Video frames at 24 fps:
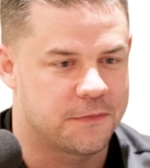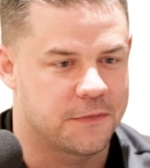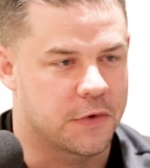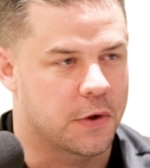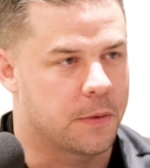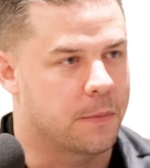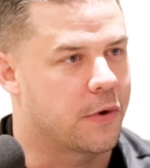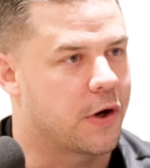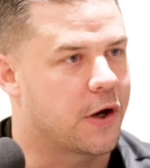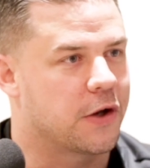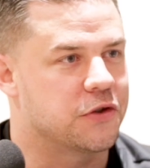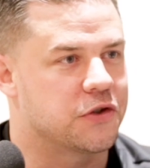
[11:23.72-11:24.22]

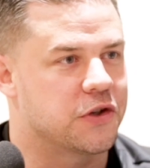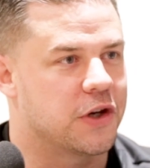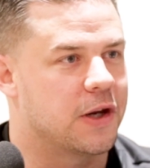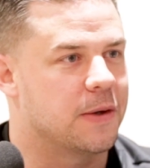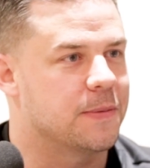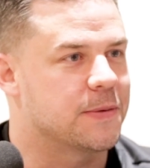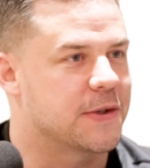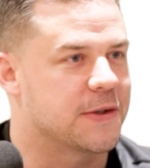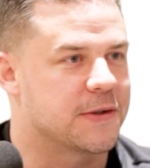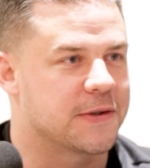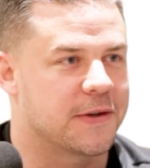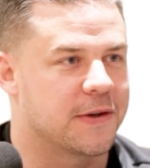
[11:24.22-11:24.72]
LeBron
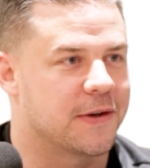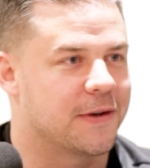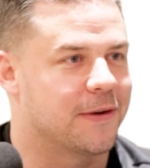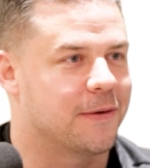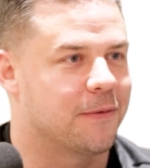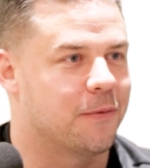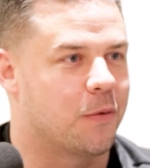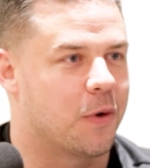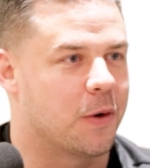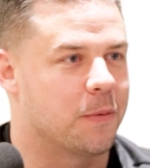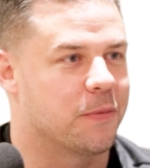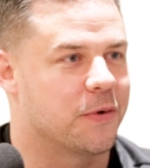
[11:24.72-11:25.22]
James is the
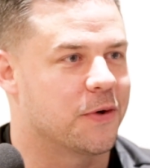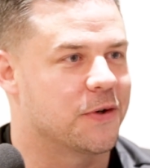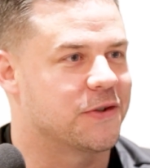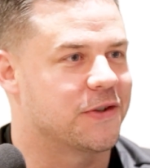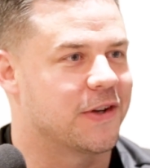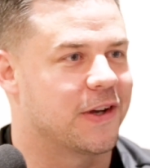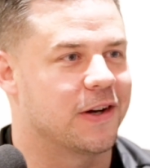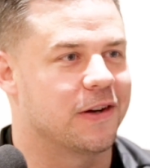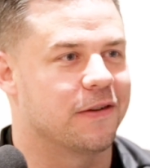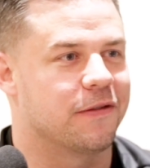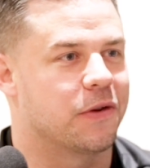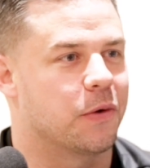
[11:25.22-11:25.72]

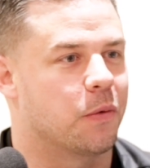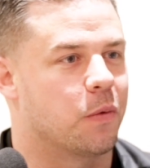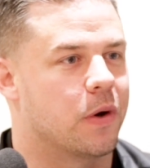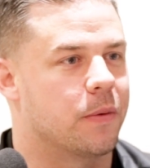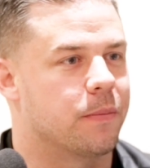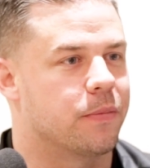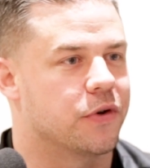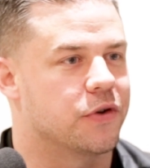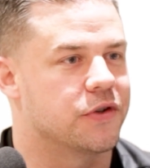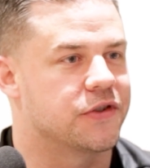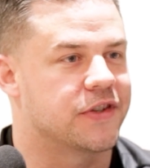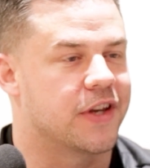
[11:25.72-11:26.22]
1% of the
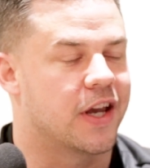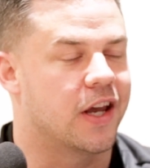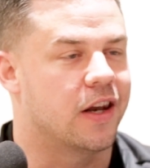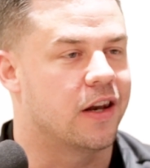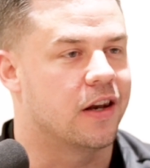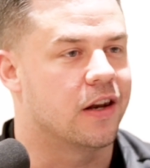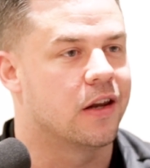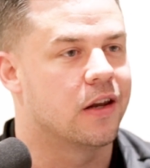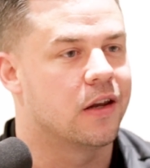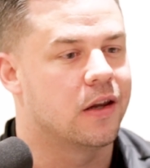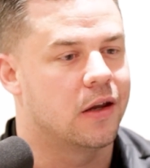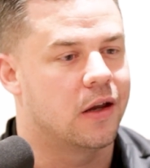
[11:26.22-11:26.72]

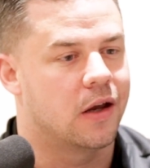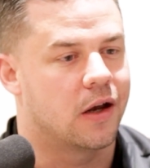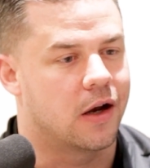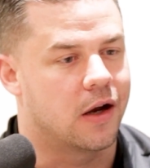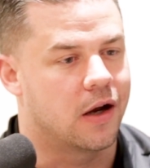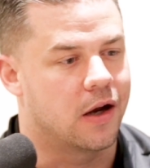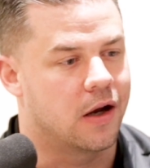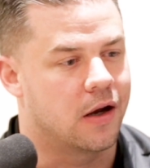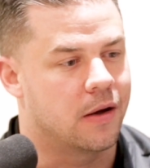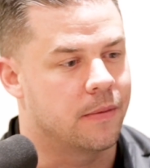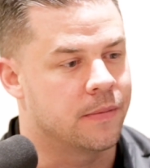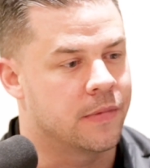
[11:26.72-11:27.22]

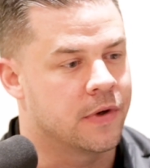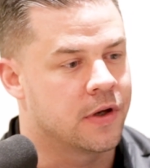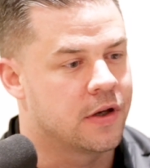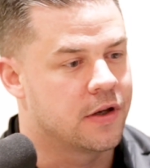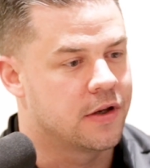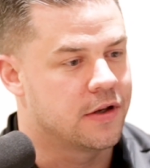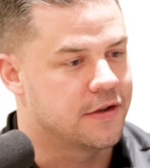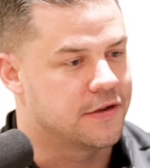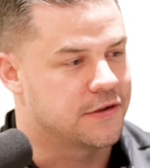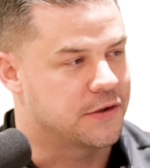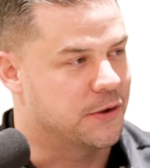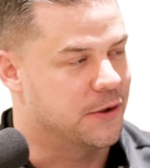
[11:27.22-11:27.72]
1%.
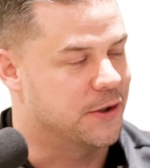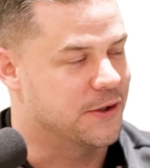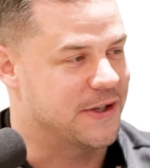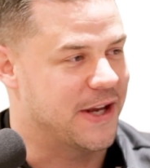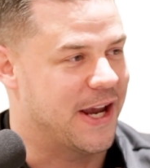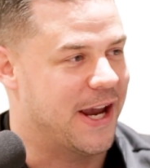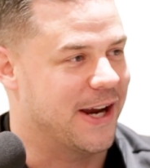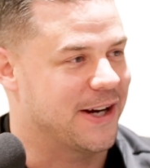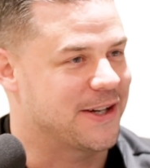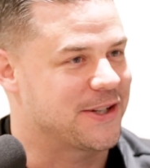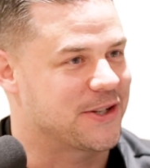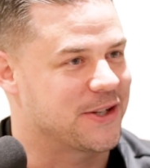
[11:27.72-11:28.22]
So there's
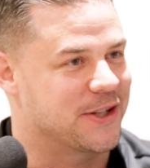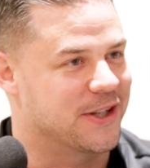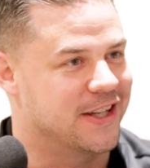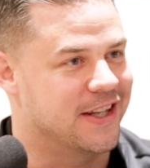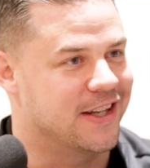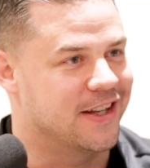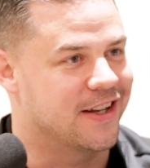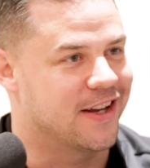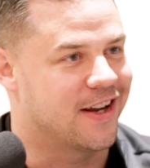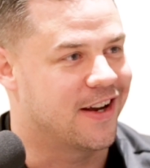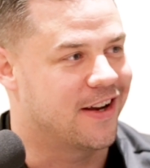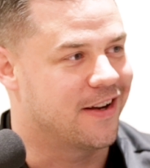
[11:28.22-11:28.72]

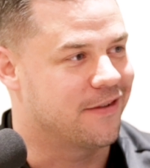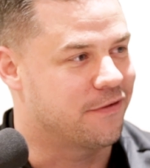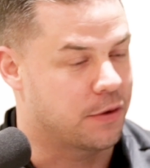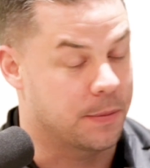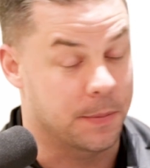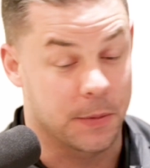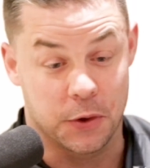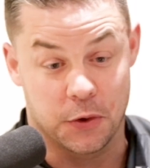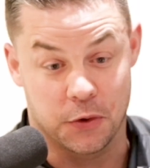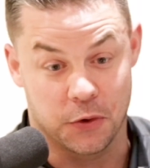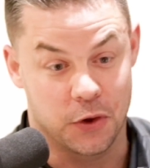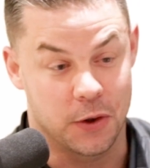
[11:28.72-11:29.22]
actually,
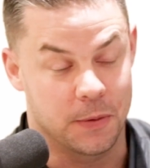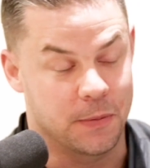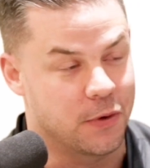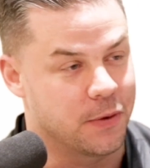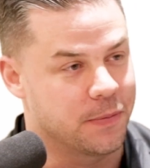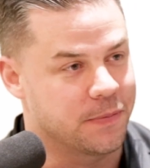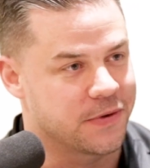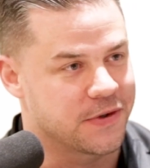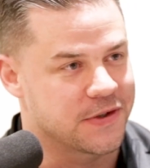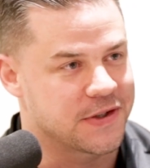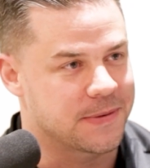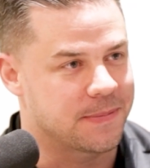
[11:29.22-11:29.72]
from a global
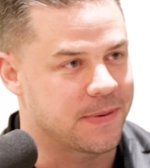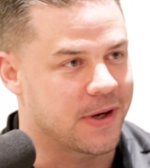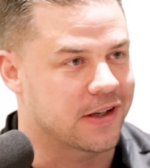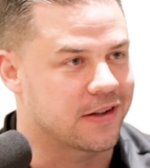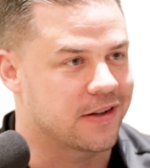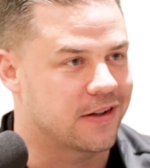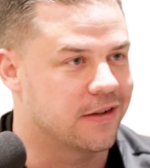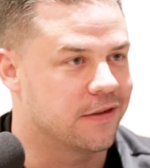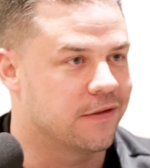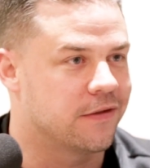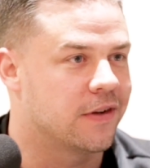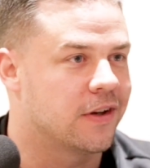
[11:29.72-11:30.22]

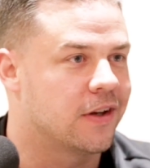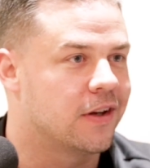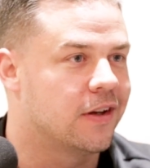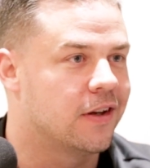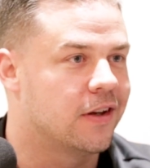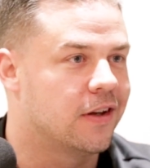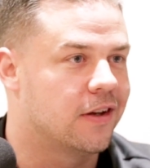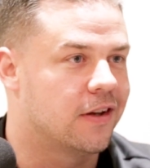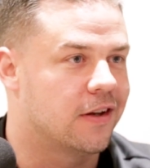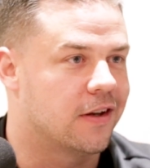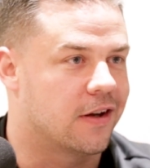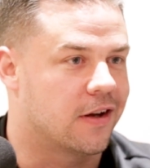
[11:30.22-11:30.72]
perspective,
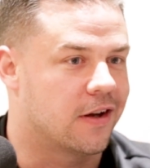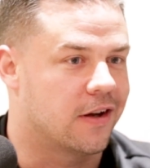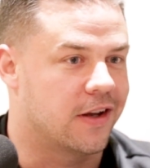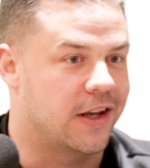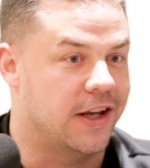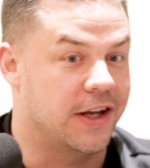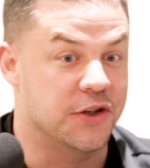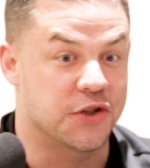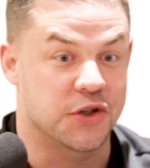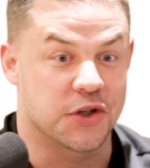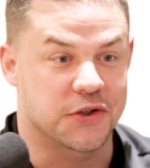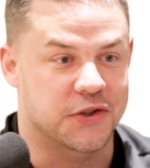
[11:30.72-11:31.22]

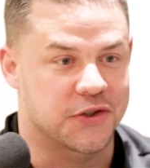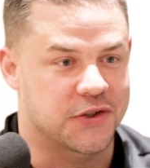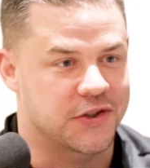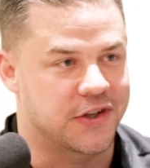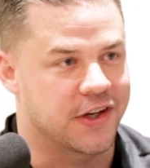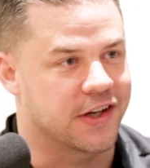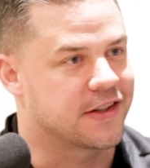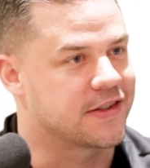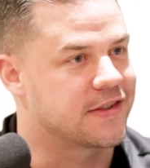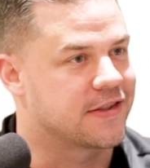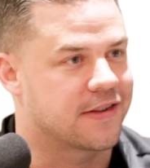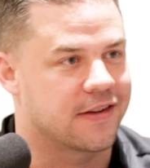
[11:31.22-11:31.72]
ages
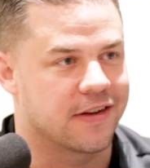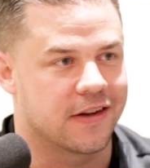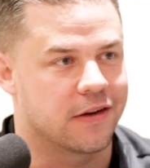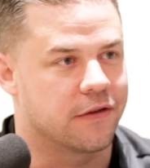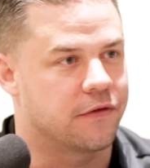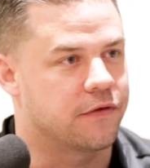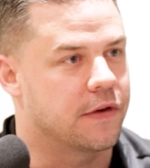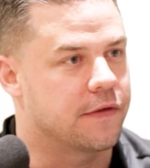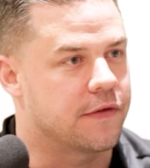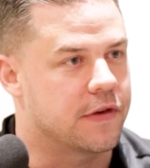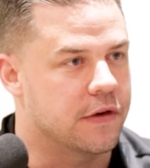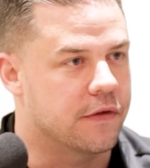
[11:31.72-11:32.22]
6 to
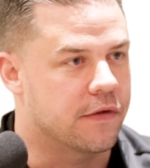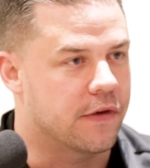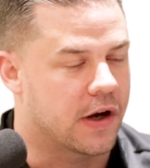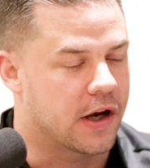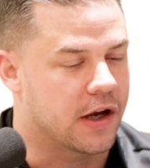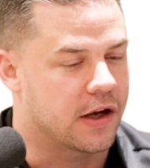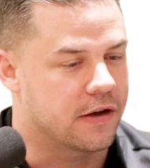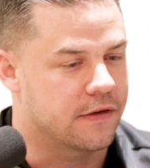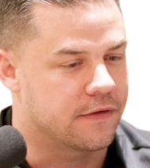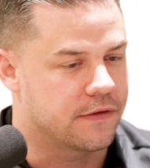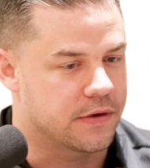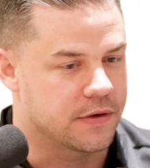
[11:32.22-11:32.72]

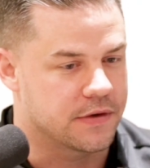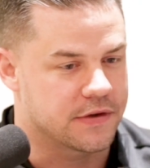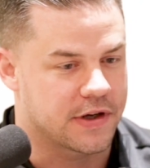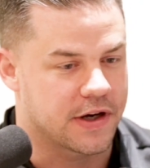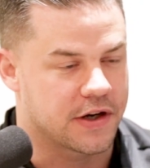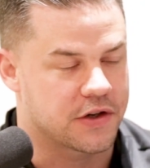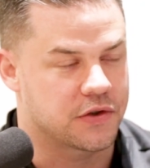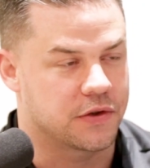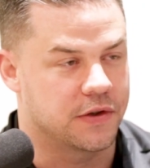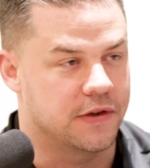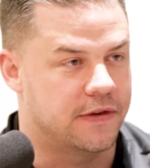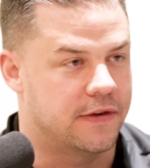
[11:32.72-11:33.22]
55, there's
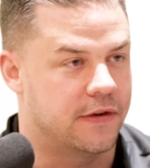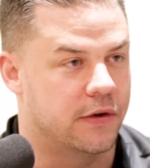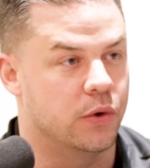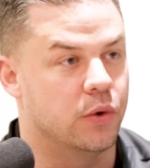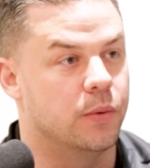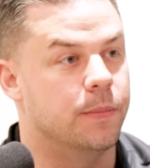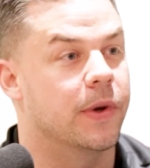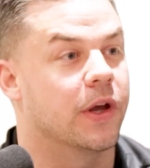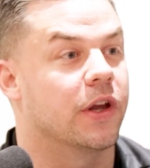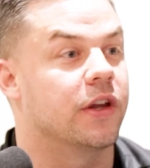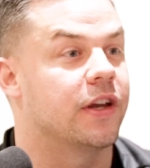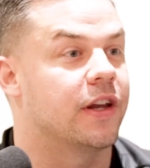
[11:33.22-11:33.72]
actually
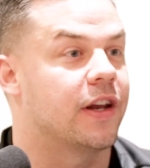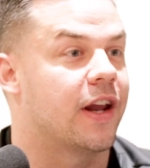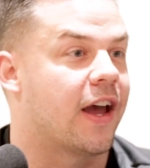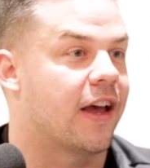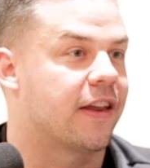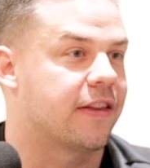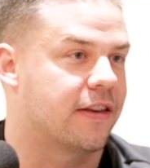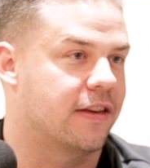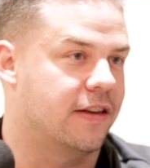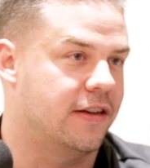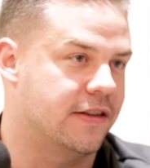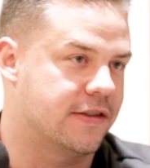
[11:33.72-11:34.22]
2 billion
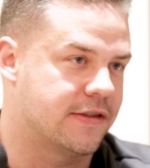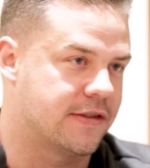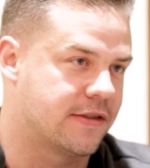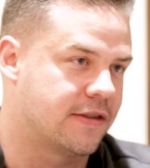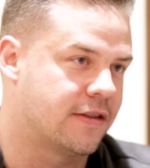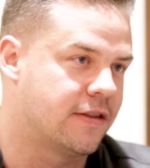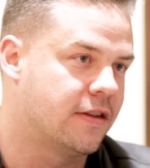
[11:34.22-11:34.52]
athletes.